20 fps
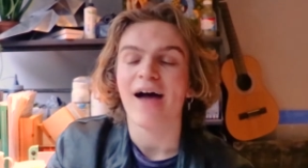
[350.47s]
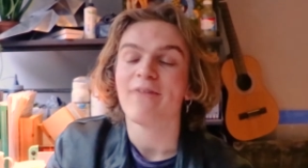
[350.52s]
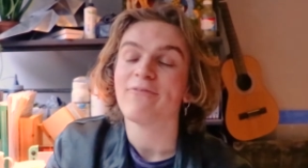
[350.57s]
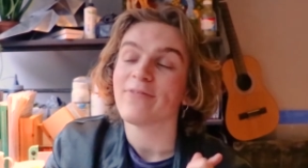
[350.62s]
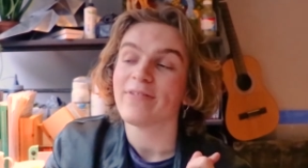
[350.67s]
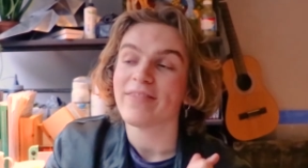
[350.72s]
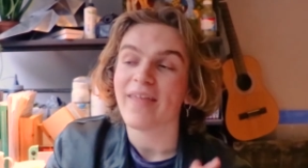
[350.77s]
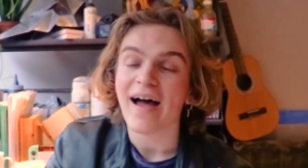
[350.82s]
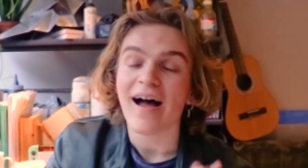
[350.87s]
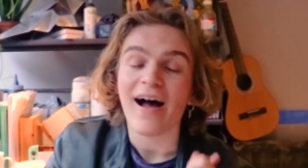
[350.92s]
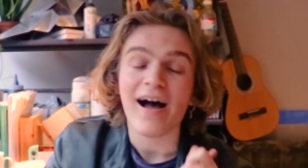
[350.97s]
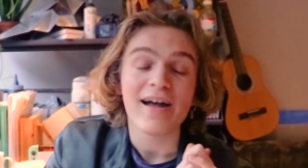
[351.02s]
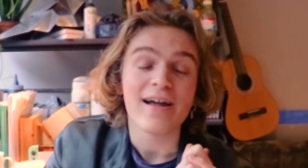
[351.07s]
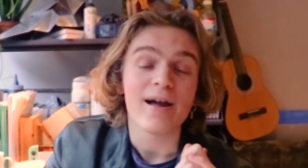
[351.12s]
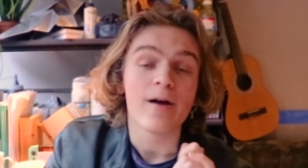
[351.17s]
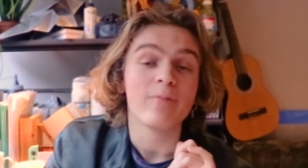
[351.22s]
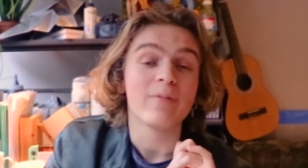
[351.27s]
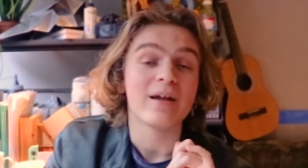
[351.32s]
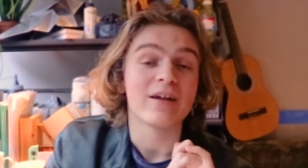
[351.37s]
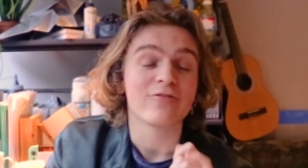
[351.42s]
And for that, I
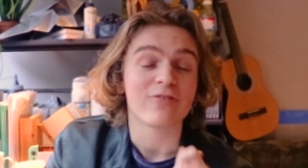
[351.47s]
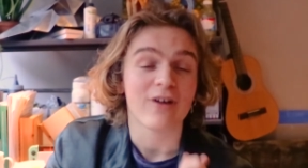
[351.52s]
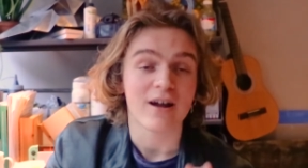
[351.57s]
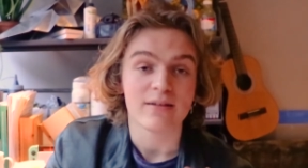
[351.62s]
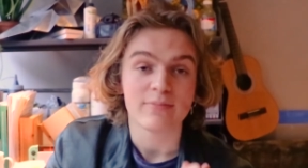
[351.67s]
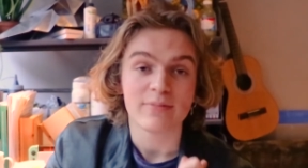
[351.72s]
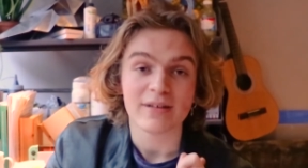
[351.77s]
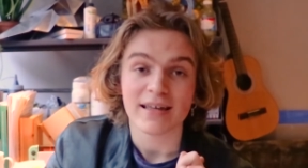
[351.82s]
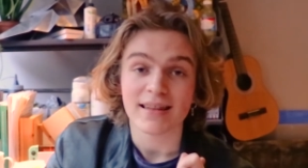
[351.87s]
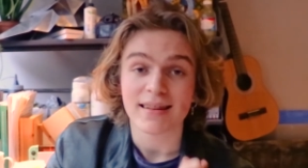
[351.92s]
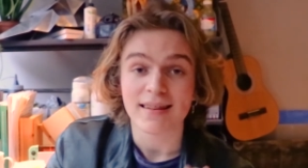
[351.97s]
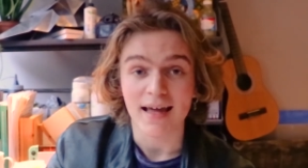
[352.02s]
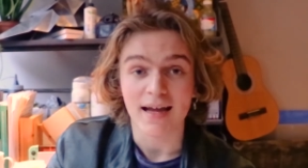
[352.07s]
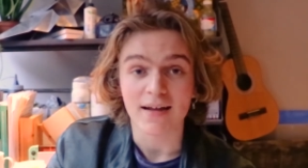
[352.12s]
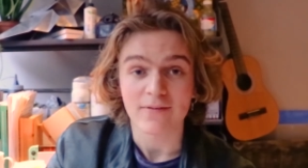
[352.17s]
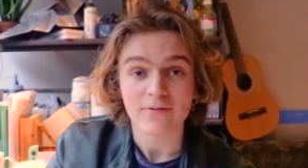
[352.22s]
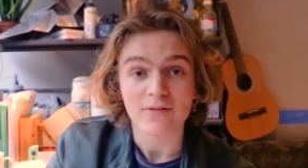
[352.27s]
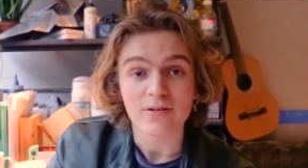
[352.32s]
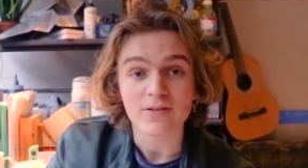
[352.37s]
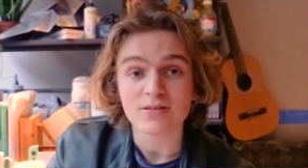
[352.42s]
am incredibly
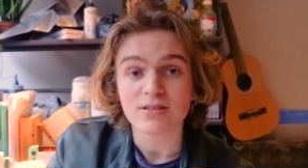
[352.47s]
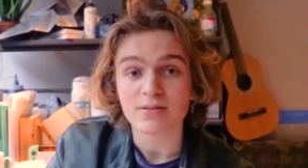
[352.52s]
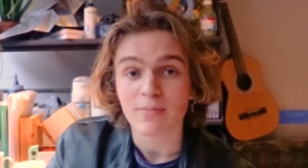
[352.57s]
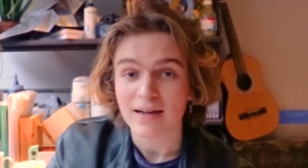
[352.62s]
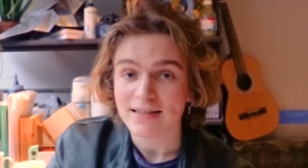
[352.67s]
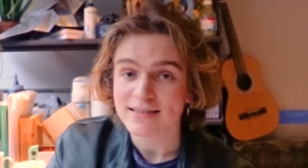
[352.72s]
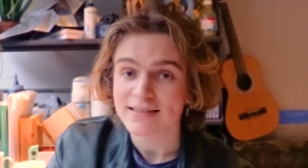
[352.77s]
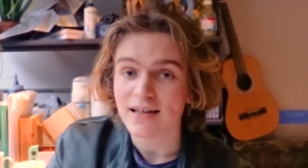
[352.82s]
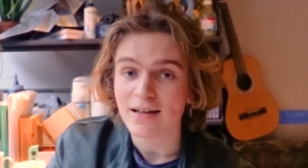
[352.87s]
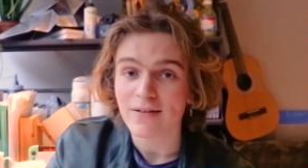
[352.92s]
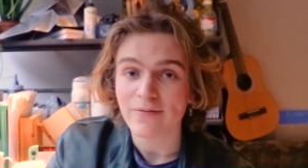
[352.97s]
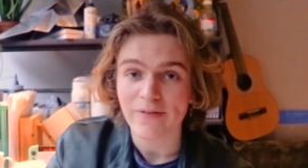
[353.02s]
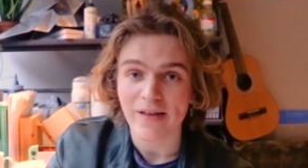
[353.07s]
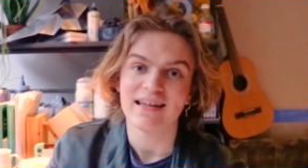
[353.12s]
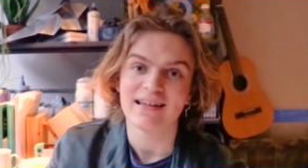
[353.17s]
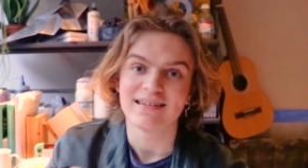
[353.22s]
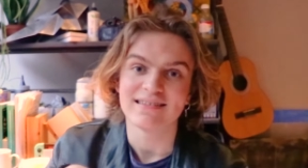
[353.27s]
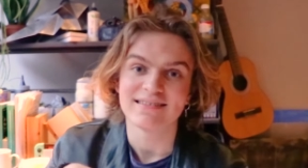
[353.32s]
thankful to myself in